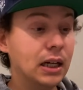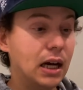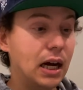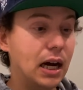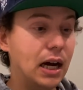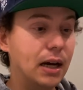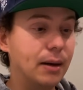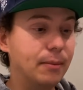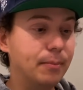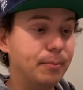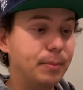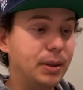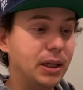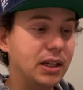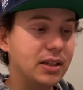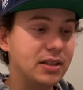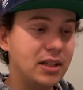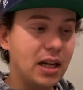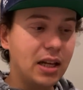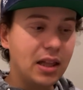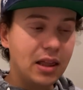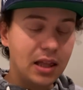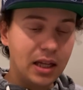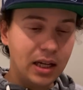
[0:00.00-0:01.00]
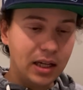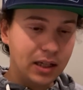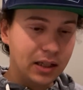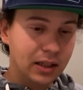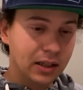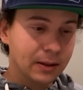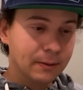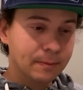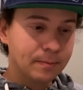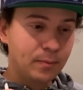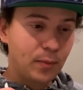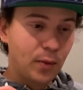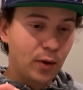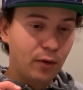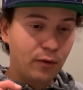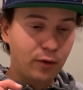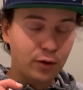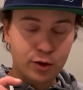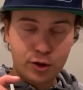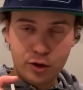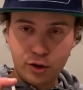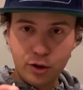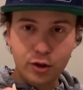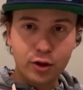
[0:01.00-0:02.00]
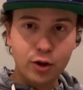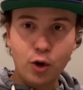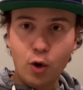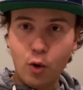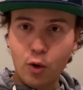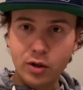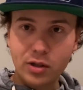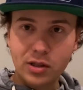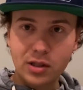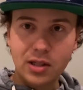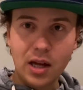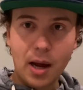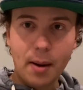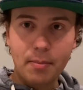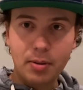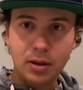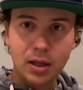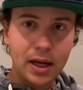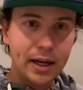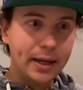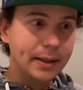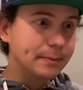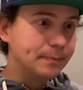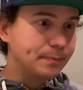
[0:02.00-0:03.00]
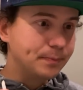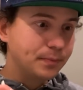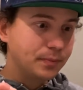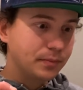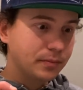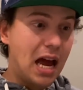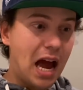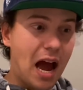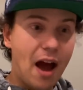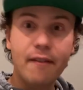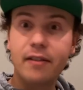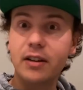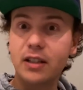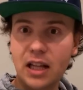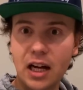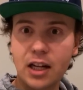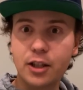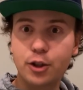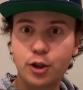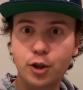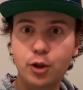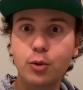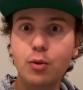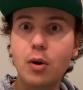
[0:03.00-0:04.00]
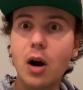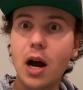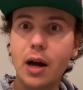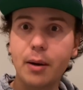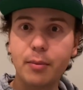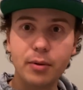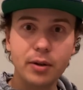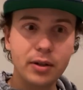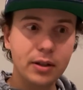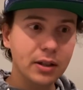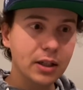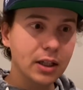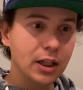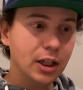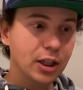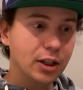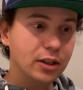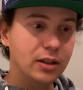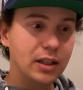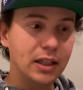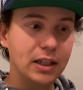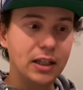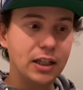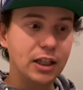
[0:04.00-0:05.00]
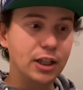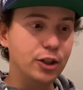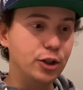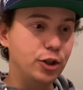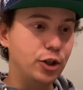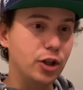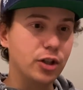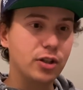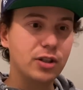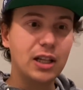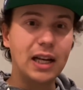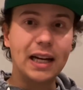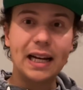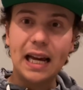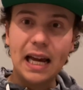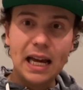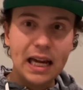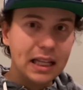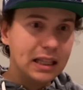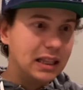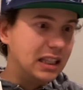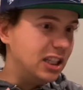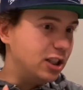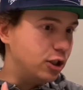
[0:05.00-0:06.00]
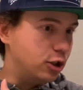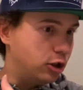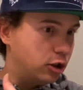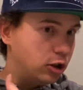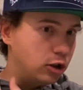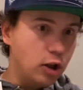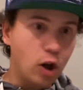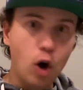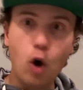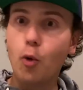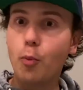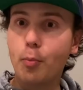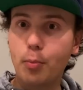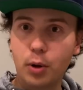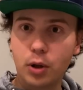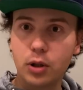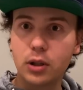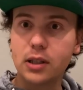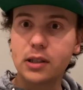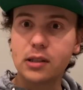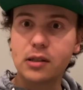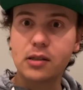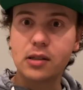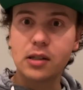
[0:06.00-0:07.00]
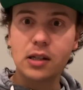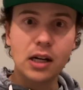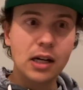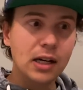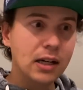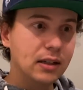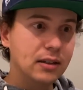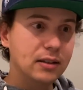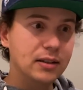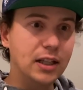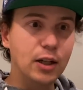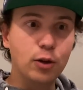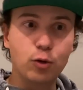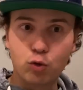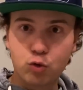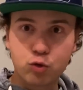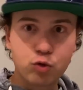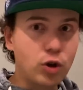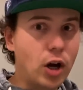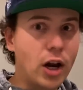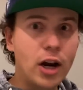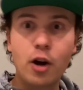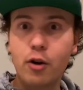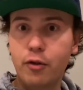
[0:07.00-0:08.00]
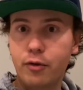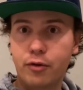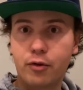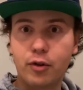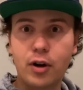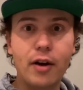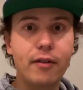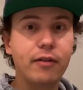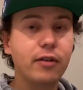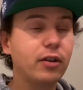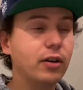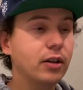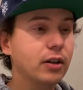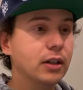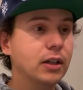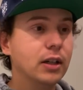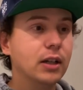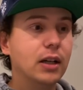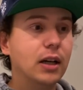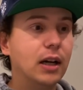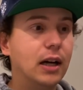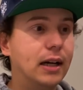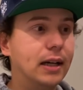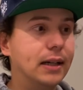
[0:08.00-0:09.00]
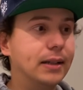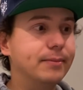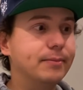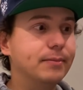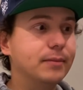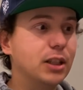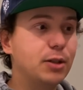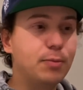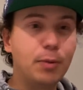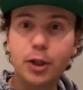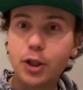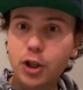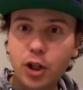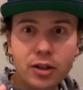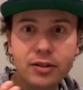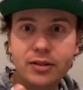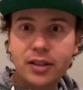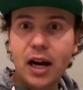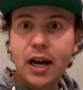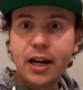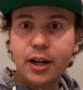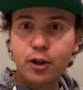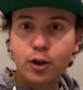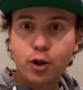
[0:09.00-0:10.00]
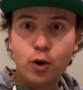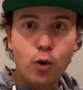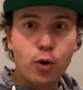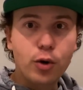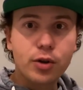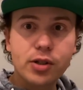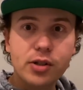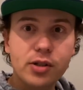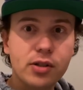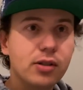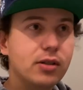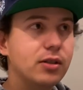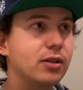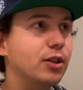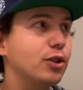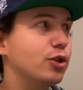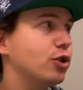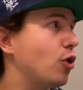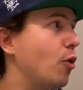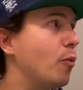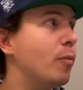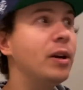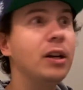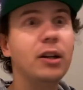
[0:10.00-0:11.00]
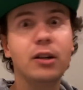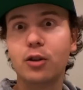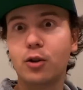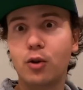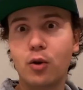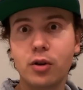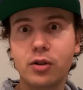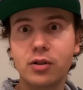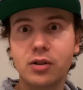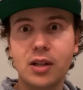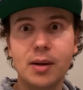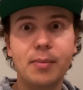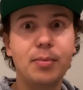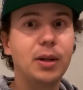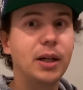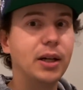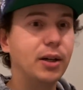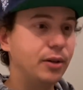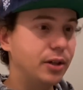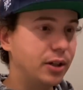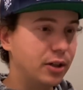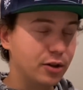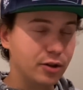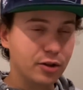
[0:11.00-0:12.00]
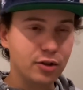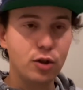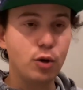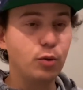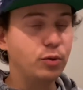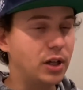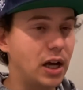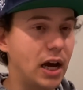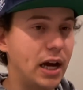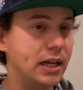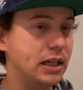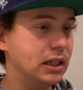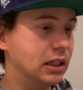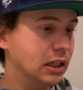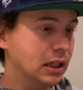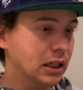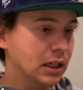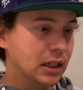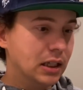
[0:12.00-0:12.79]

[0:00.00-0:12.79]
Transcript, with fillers: um, because I think for certain courses I play, having that 2 hybrid that can just like hit these low bullets that run out forever um, especially on tighter courses. So many of the courses I play out here are so tight.